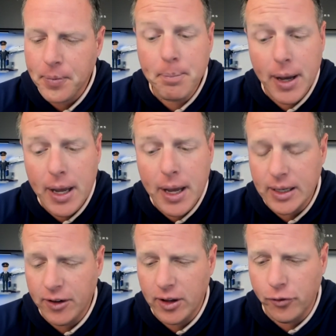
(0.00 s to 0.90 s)
but
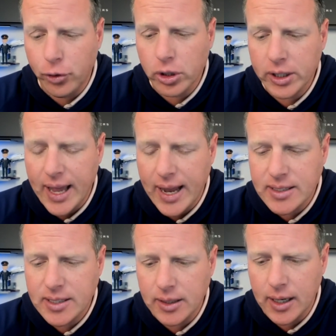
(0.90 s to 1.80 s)
if you look
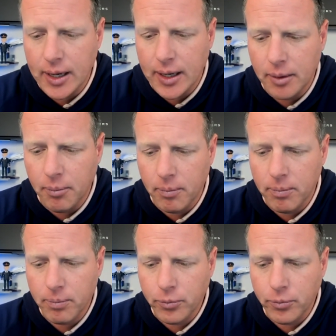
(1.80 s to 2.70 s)
at
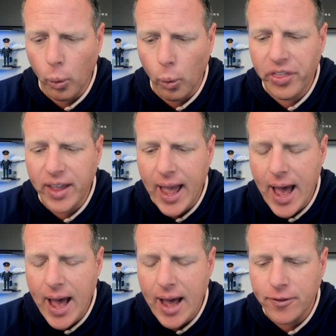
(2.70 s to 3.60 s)
what they
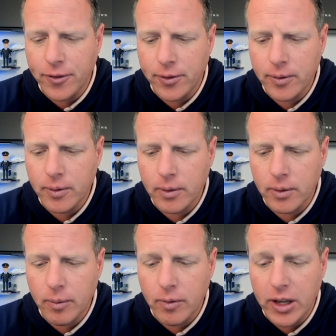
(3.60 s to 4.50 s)
have
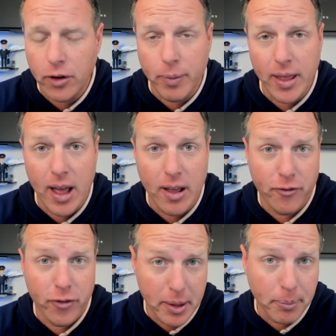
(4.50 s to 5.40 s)
here, but
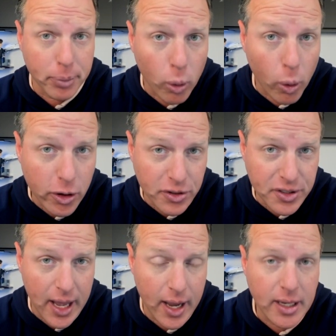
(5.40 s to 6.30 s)
from the employer
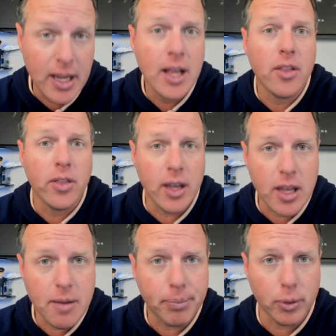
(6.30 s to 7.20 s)
side, the
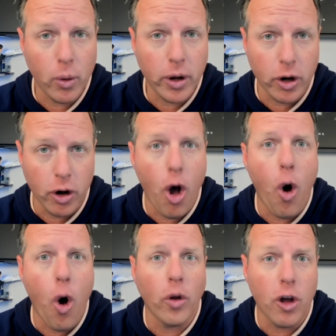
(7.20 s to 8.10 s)
employer
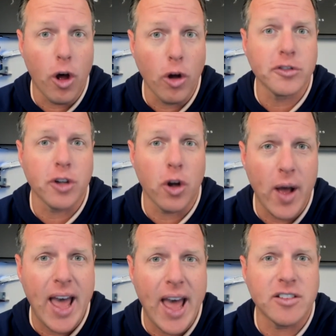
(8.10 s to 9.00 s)
also
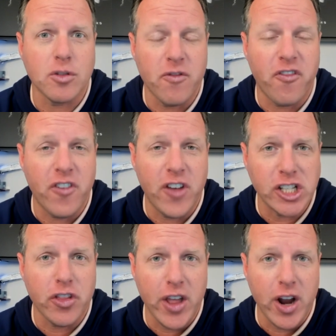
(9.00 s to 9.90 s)
has to
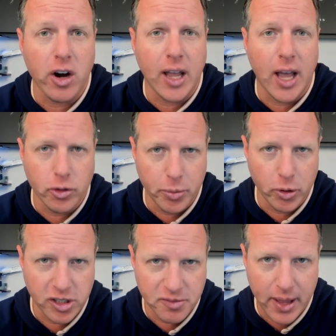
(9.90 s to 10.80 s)
finish their
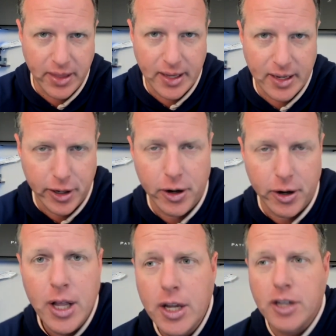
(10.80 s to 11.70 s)
contributions by the end of the year.
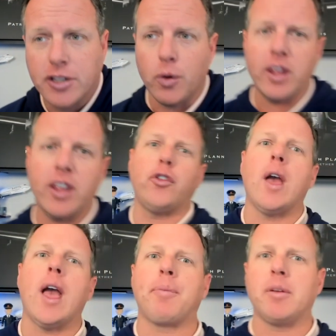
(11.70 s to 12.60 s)
So if you
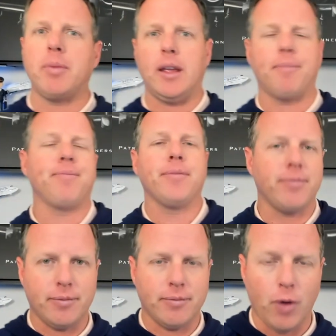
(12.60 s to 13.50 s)
happen to be
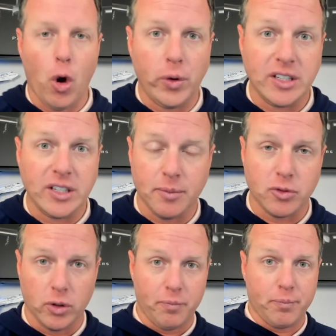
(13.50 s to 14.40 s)
owning some sort of